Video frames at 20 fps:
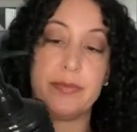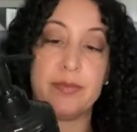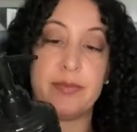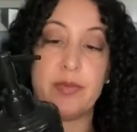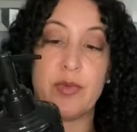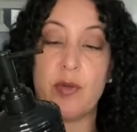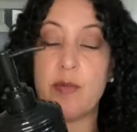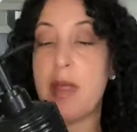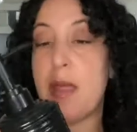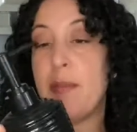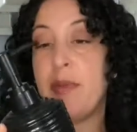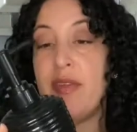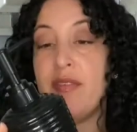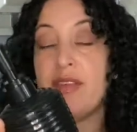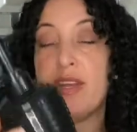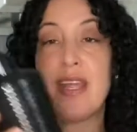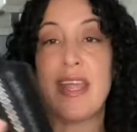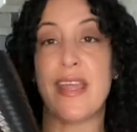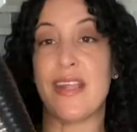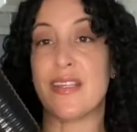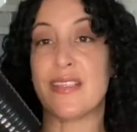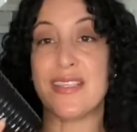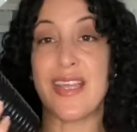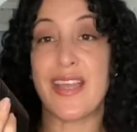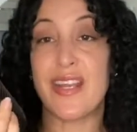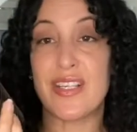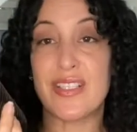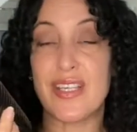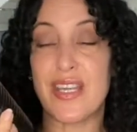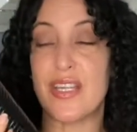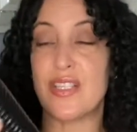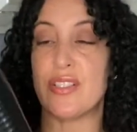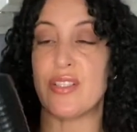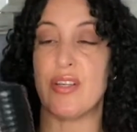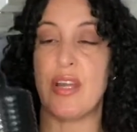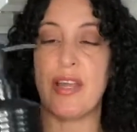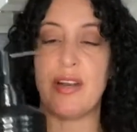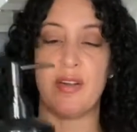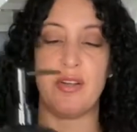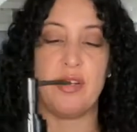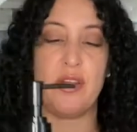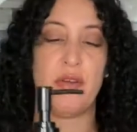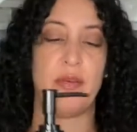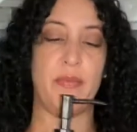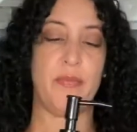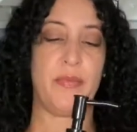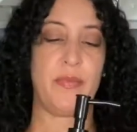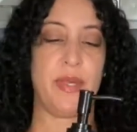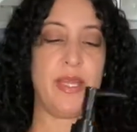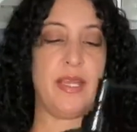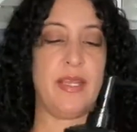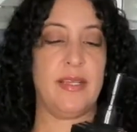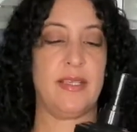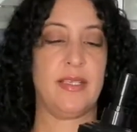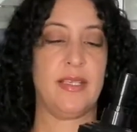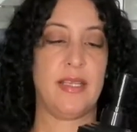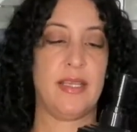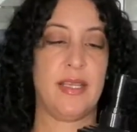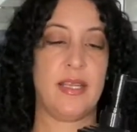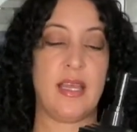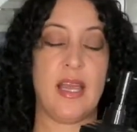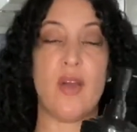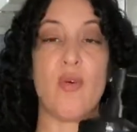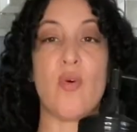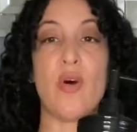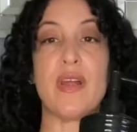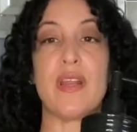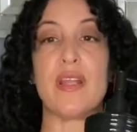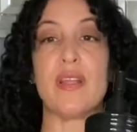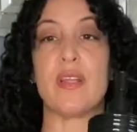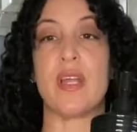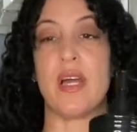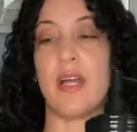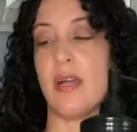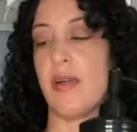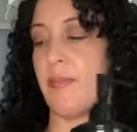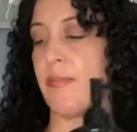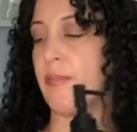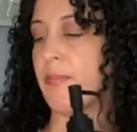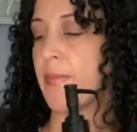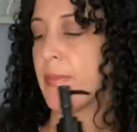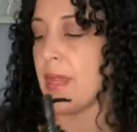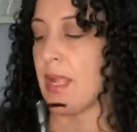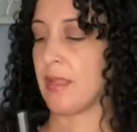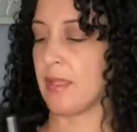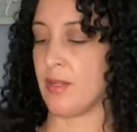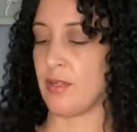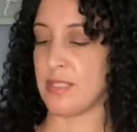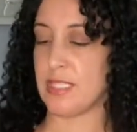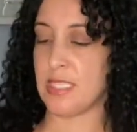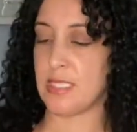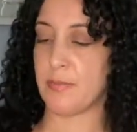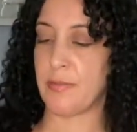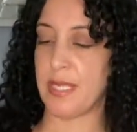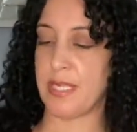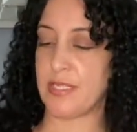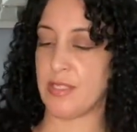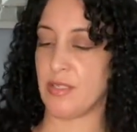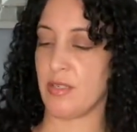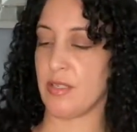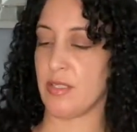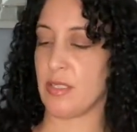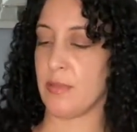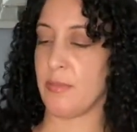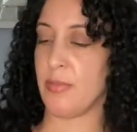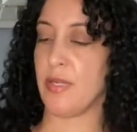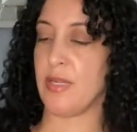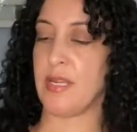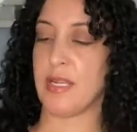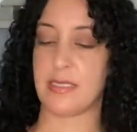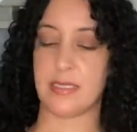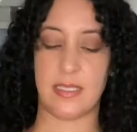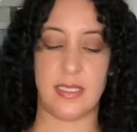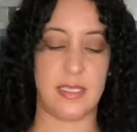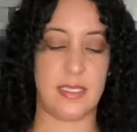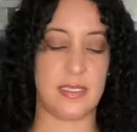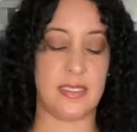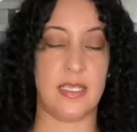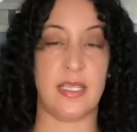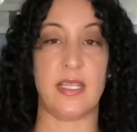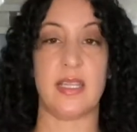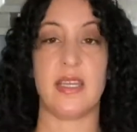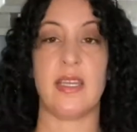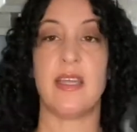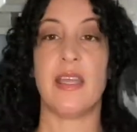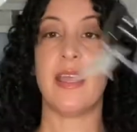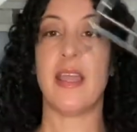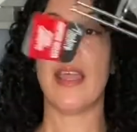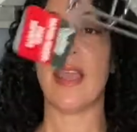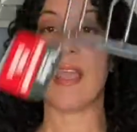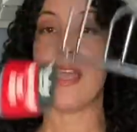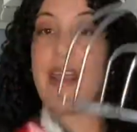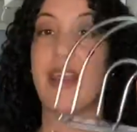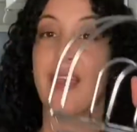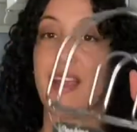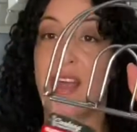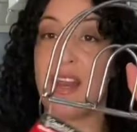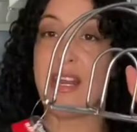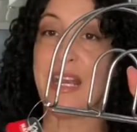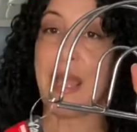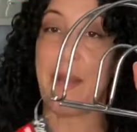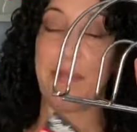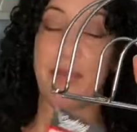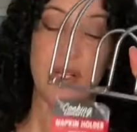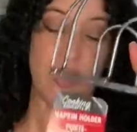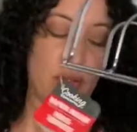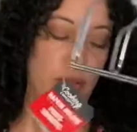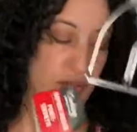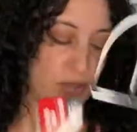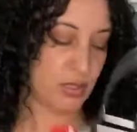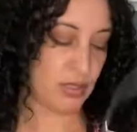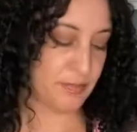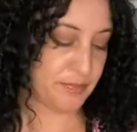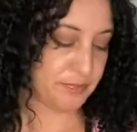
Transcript: or maybe even hand sanitizer, I don't know, but I wanted a little dispenser to put next to the sink, and I got a napkin holder.